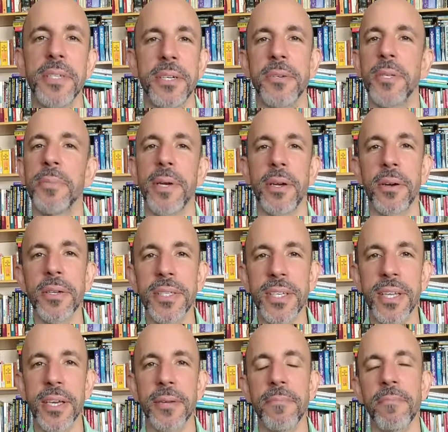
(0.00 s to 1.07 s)
dear to my heart
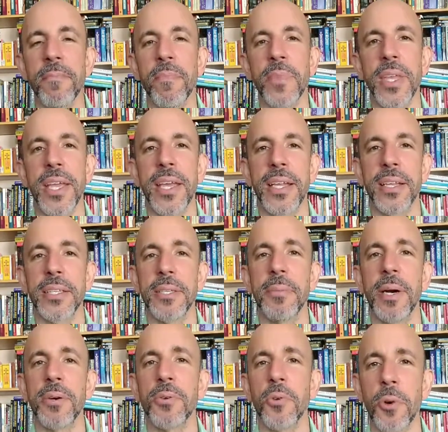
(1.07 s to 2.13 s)
today, and it's
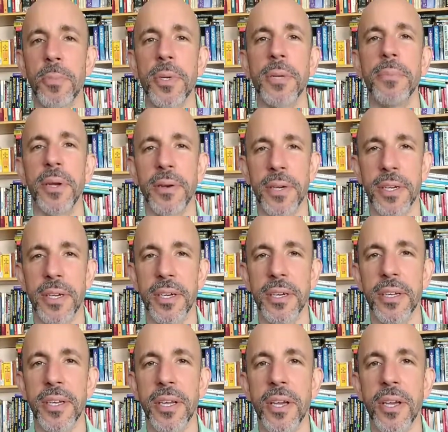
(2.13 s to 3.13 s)
about corporate America,